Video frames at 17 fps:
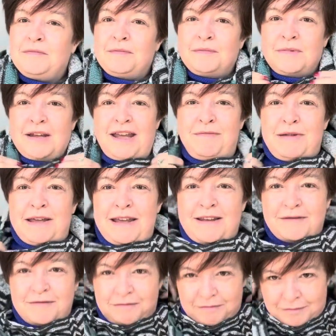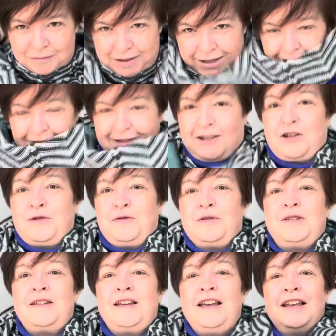Maybe
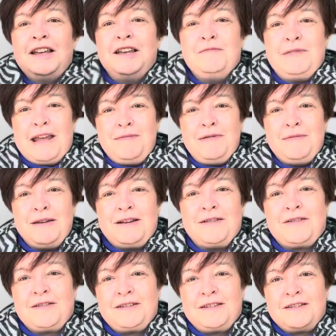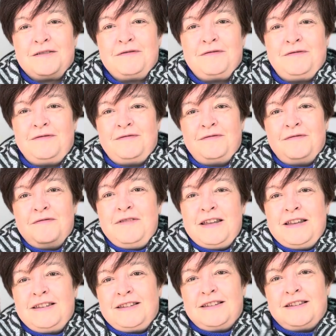Beetlejuice. Maybe because of
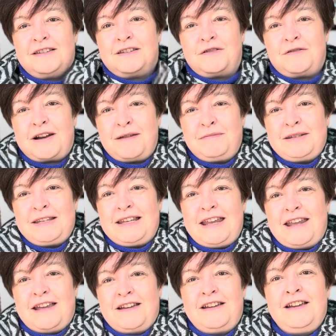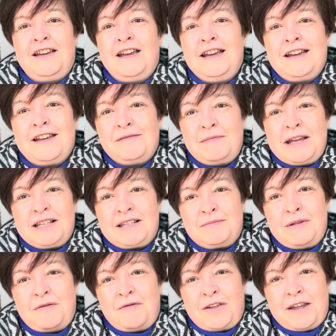these stripes here. Makes
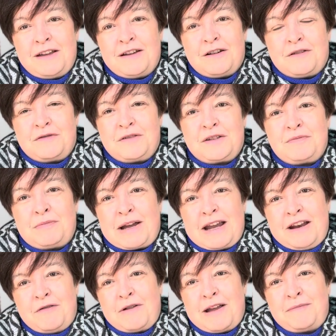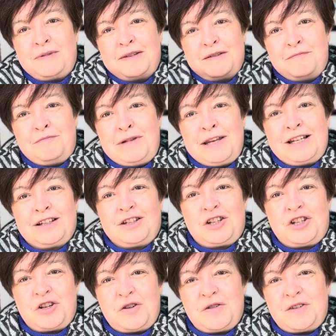me think of spiderwebs and
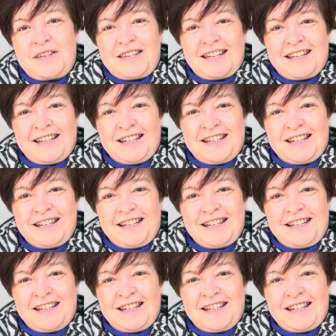Beetlejuice.